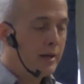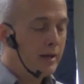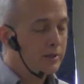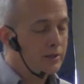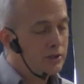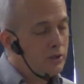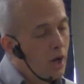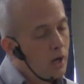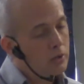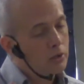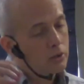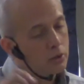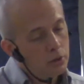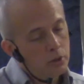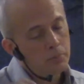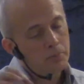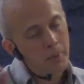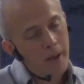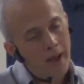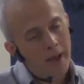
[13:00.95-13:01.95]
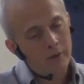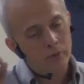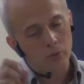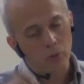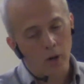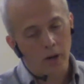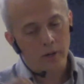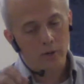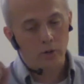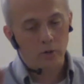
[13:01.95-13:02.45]
It's not good, bad,
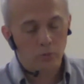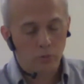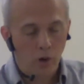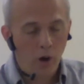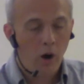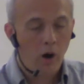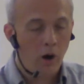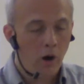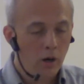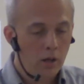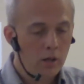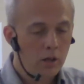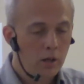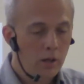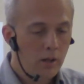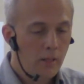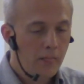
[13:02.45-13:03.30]
right, or wrong.